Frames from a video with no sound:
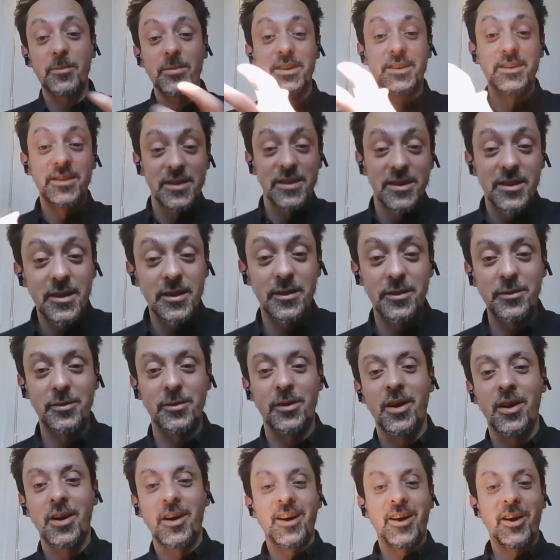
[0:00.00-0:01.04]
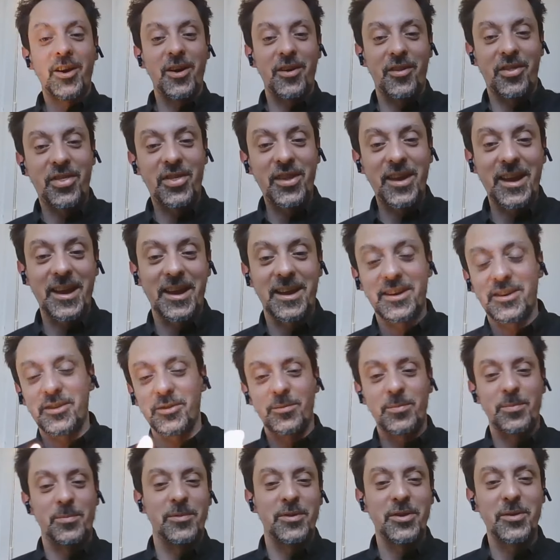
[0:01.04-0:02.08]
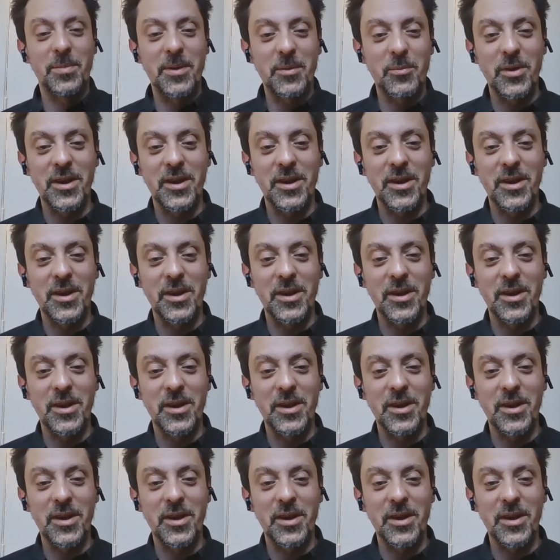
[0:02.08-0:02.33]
new hot thing, and you'll be